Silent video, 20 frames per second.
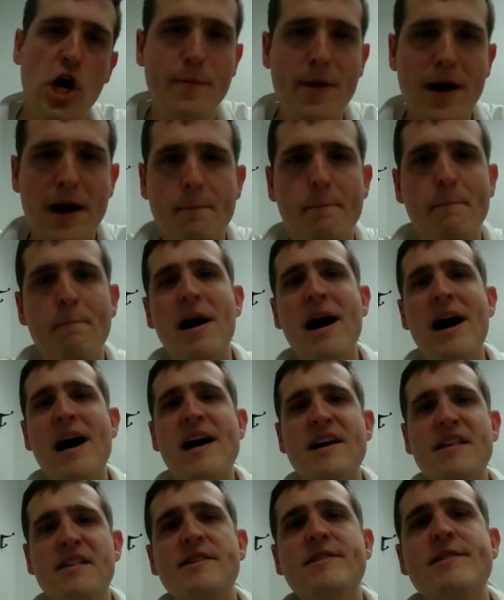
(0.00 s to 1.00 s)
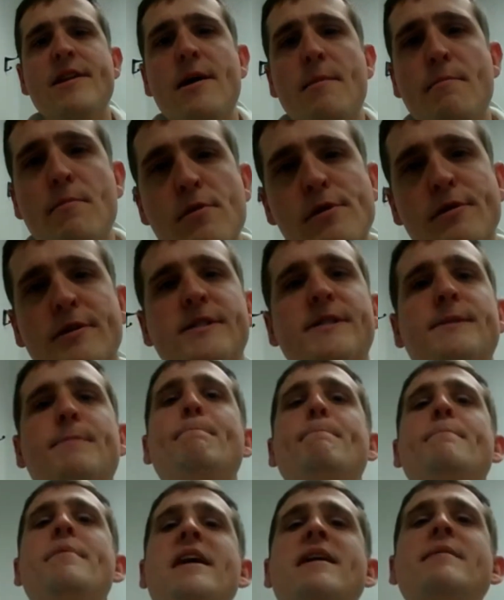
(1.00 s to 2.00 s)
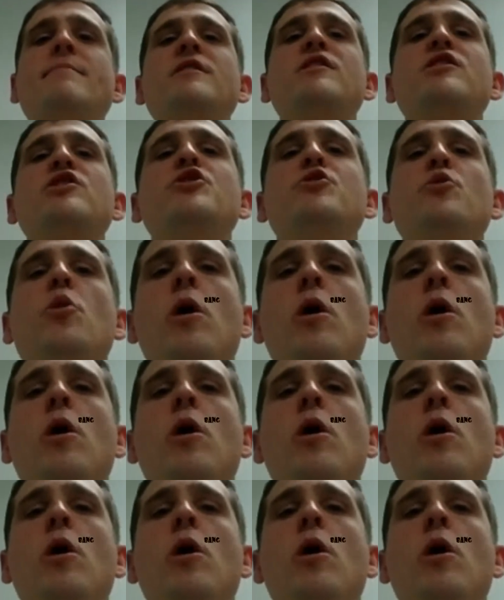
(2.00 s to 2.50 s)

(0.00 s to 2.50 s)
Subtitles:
about by the numbers. Baby, you